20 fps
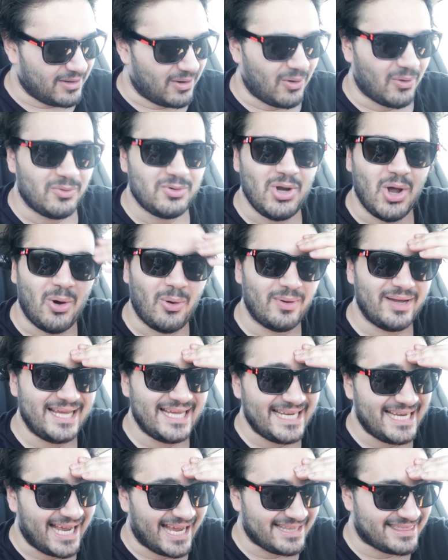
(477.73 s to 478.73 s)
Oh no,
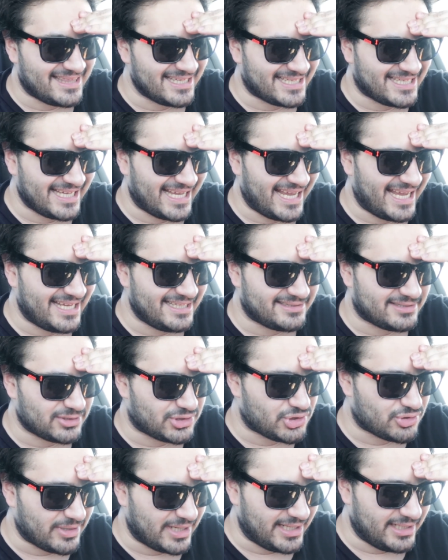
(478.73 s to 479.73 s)
it I think it ate
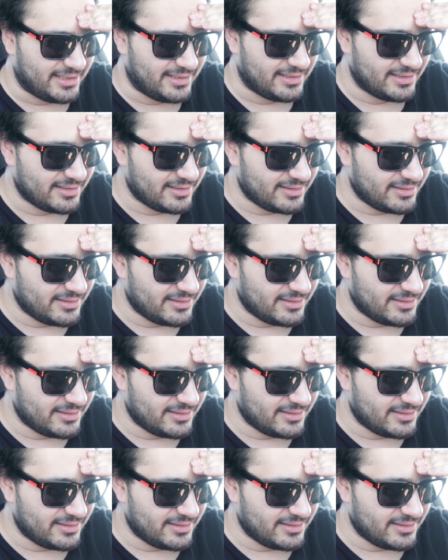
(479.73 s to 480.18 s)
the train.